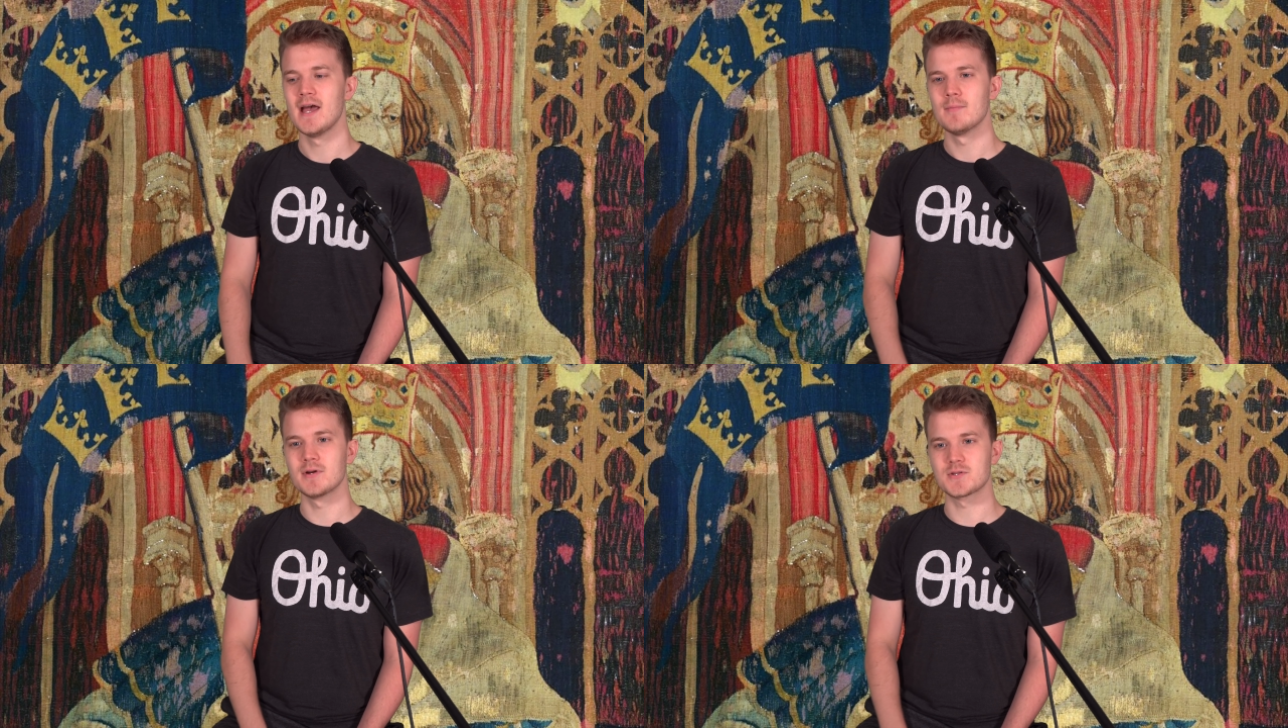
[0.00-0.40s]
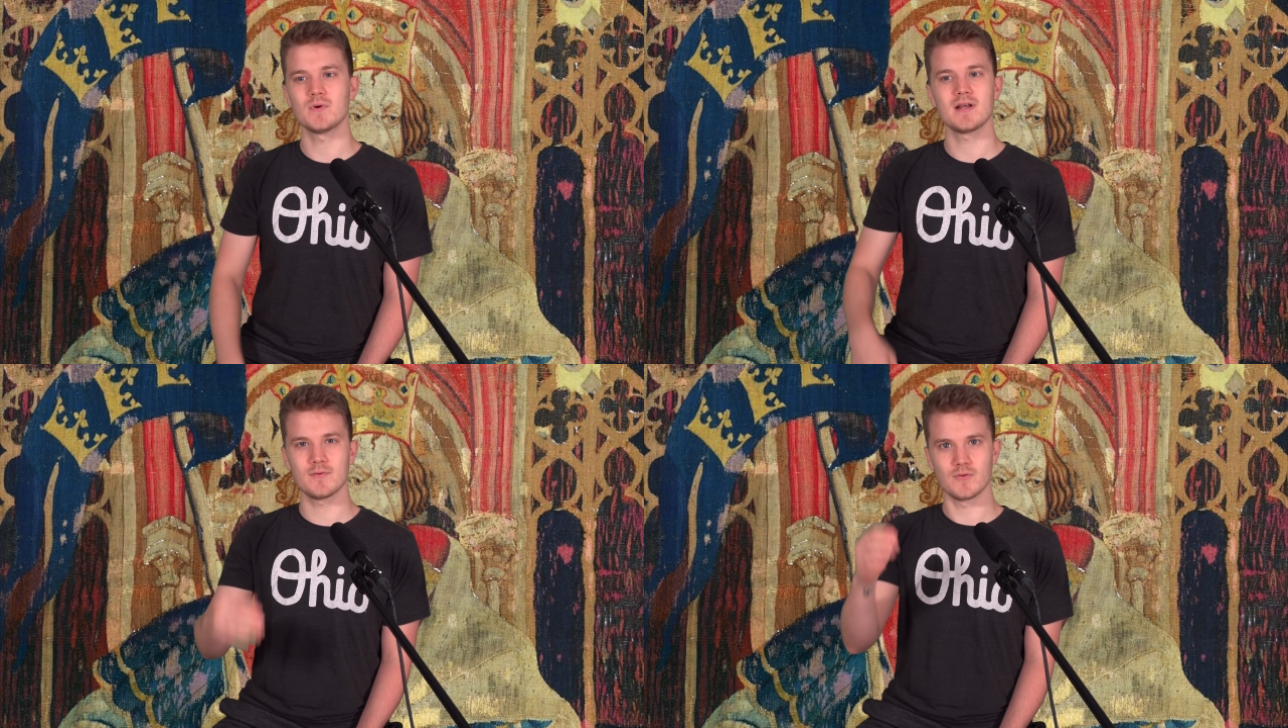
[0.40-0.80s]
but it's
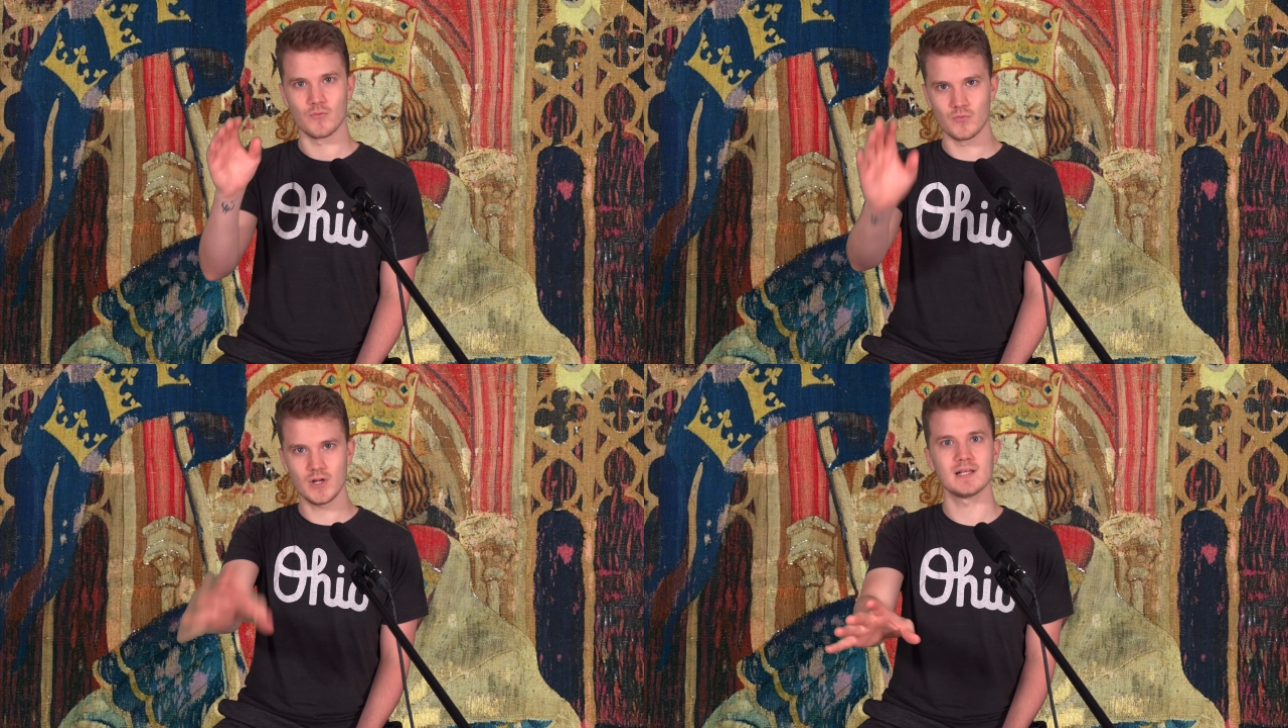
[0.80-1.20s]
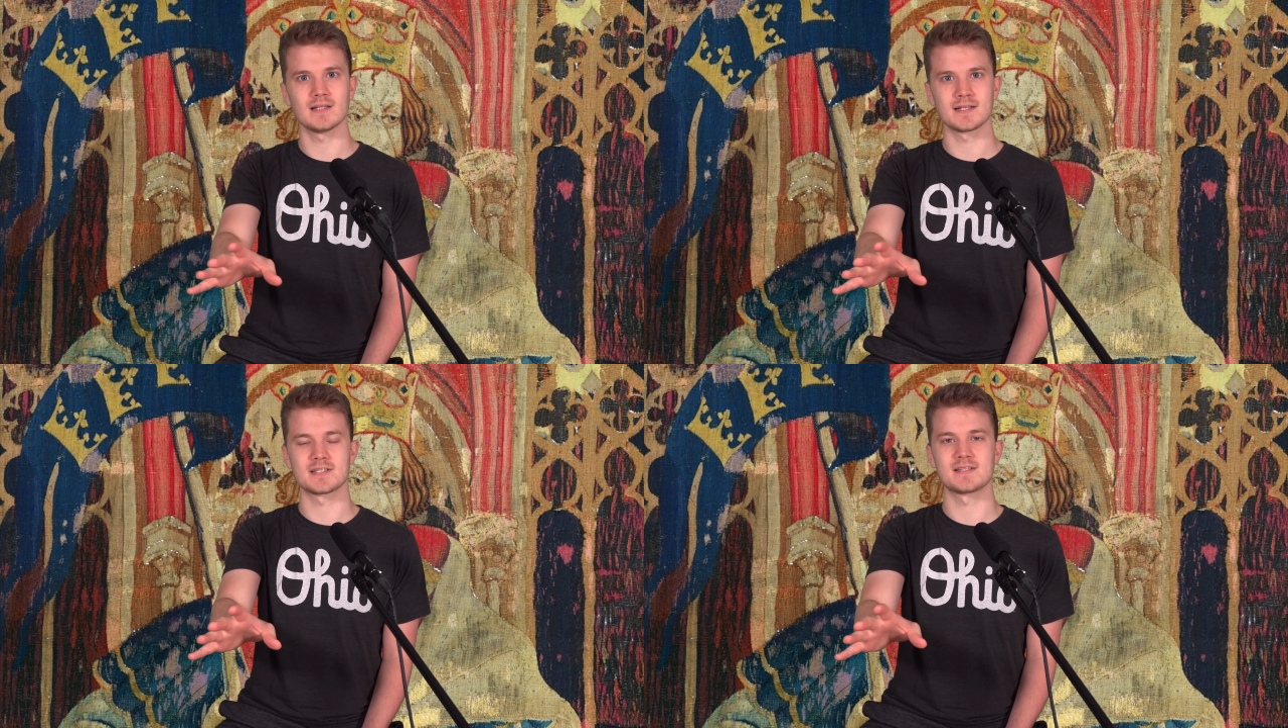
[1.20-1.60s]
one I would really
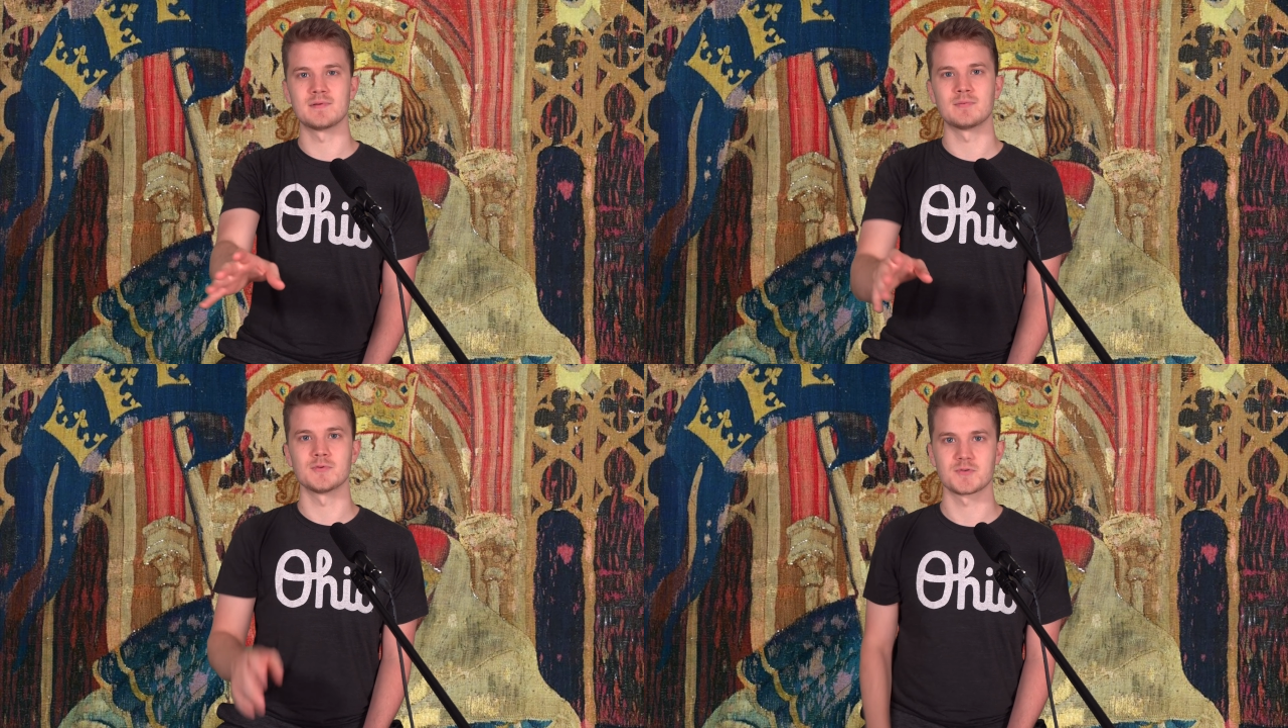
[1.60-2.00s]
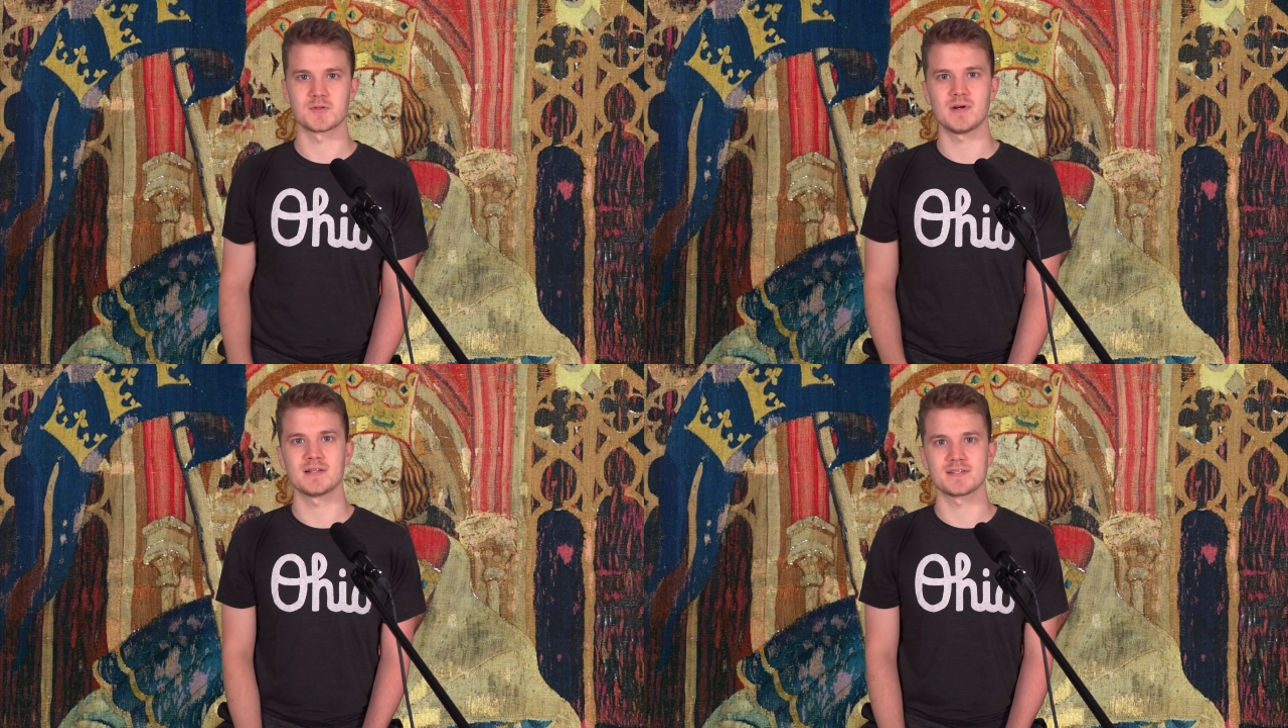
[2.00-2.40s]
like to see people's
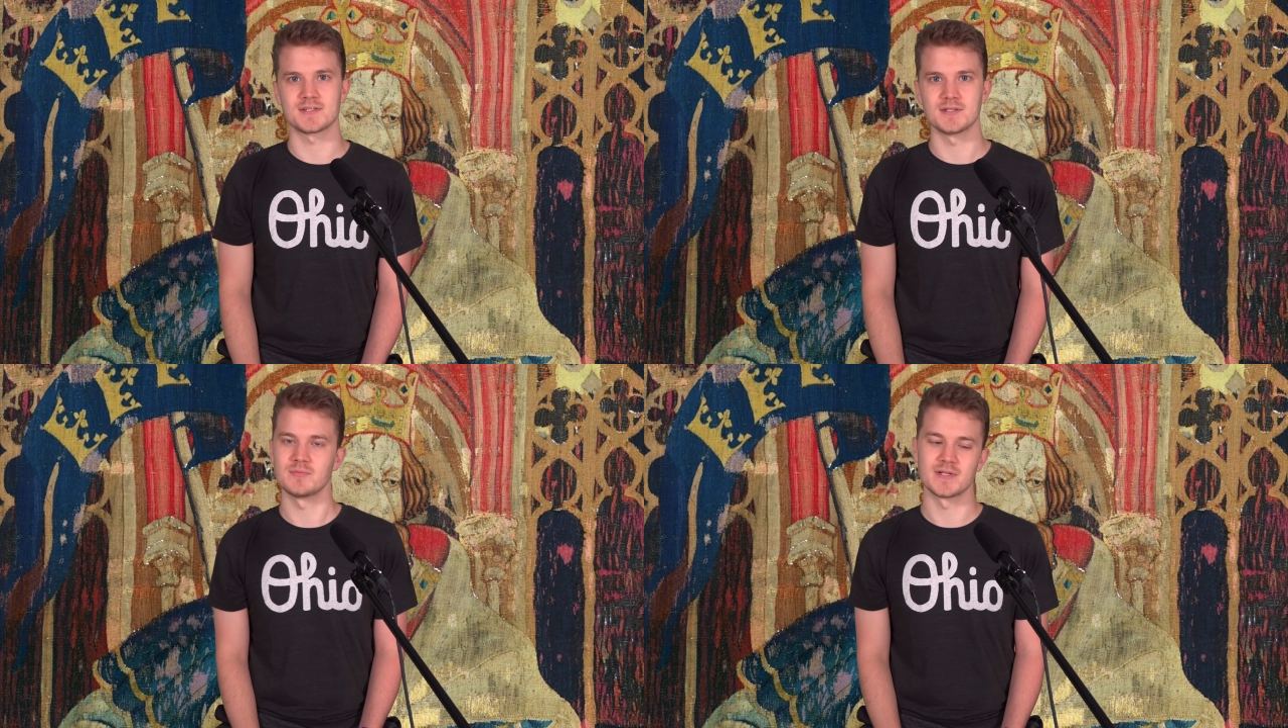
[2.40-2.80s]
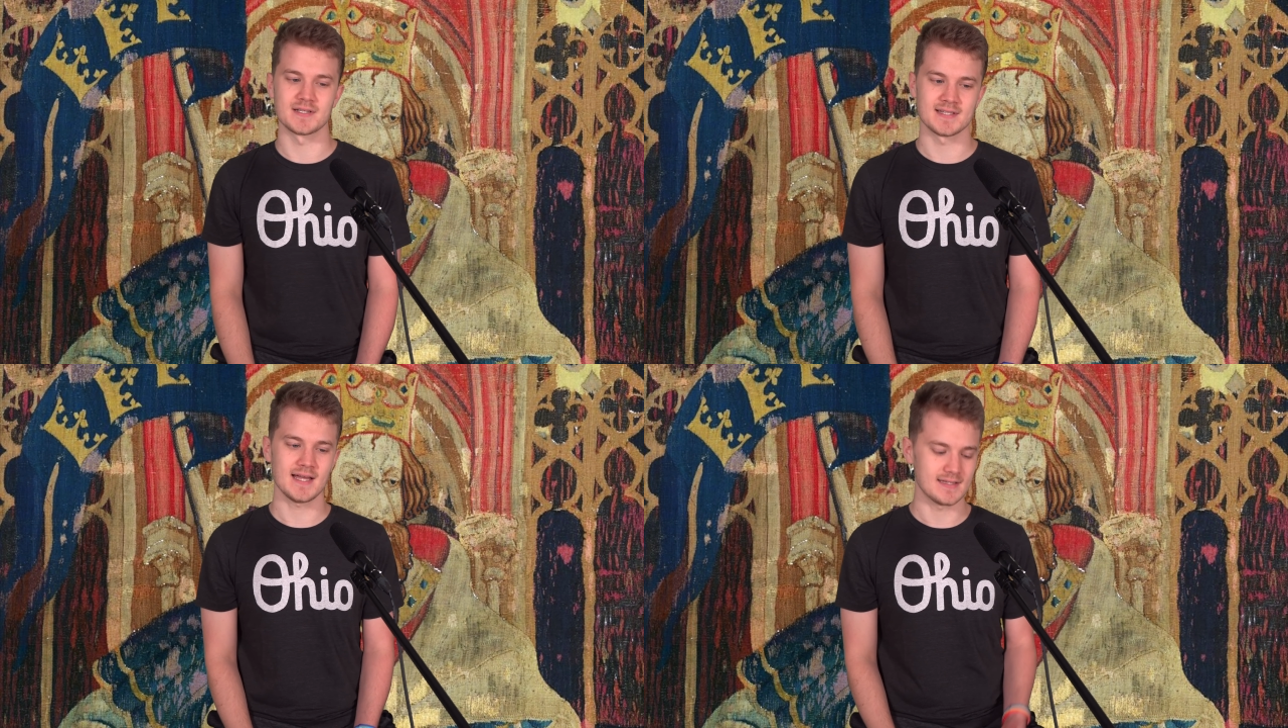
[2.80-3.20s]
responses to
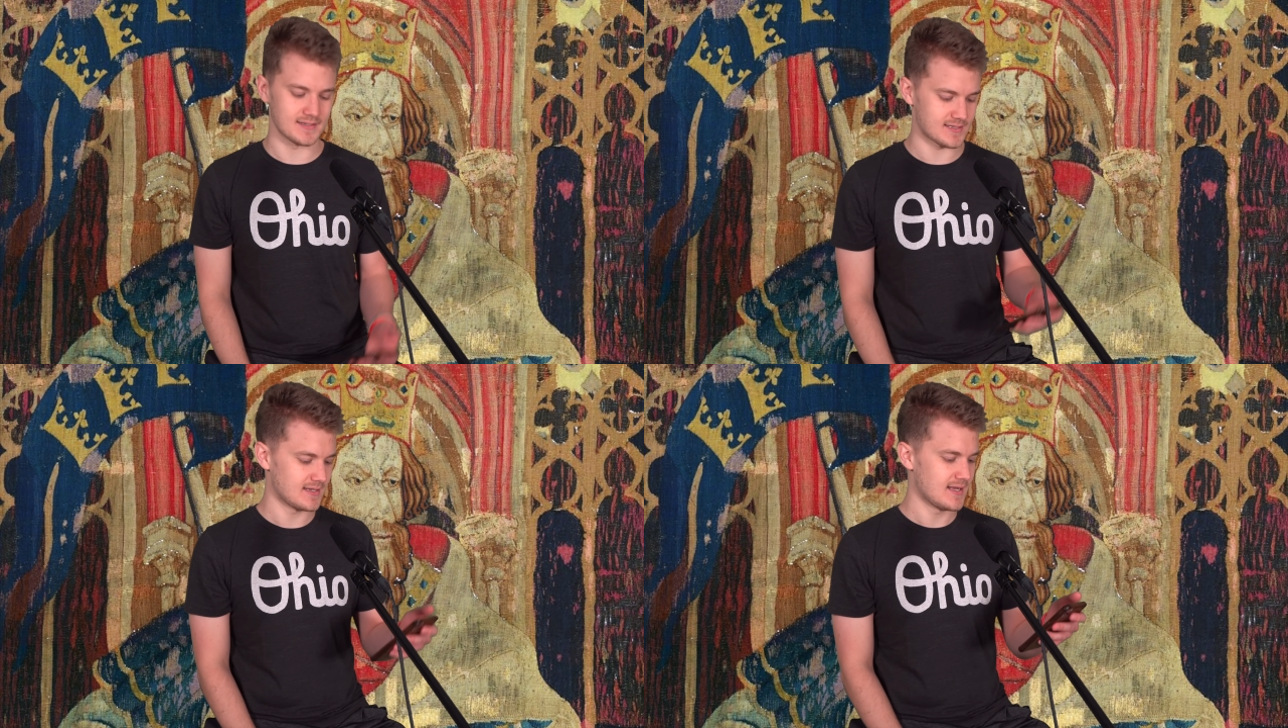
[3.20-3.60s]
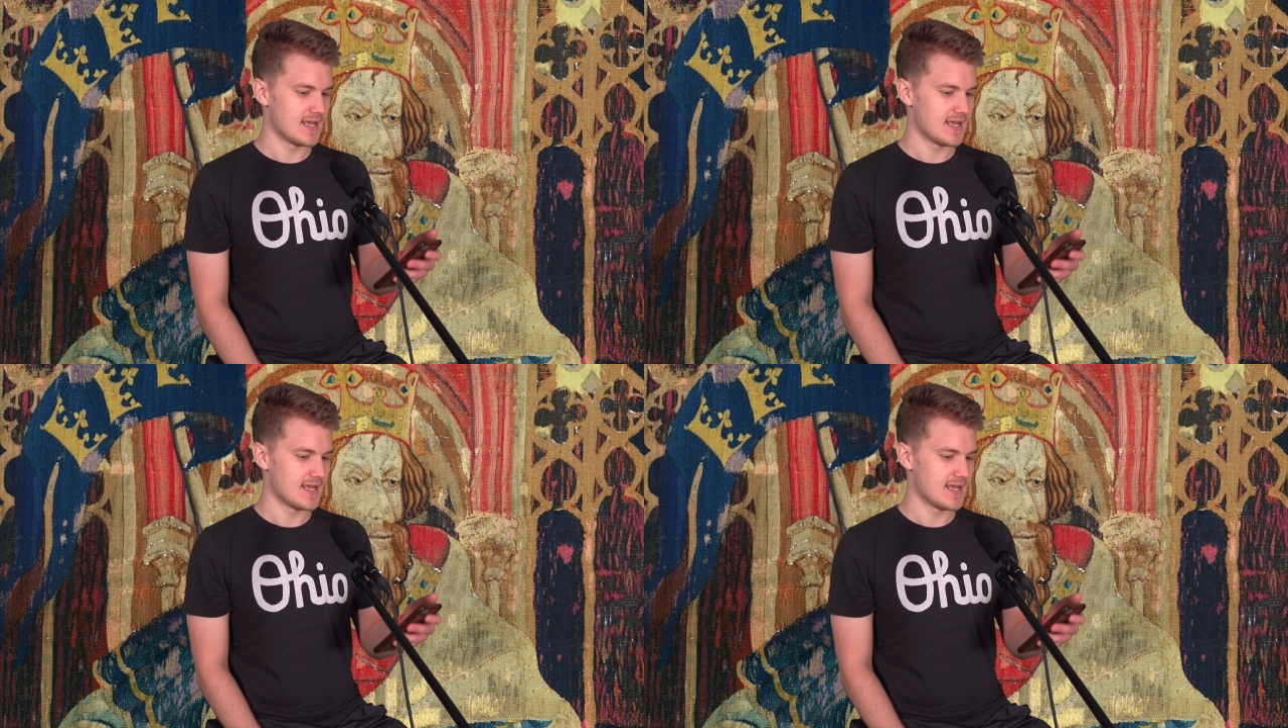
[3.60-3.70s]
because that is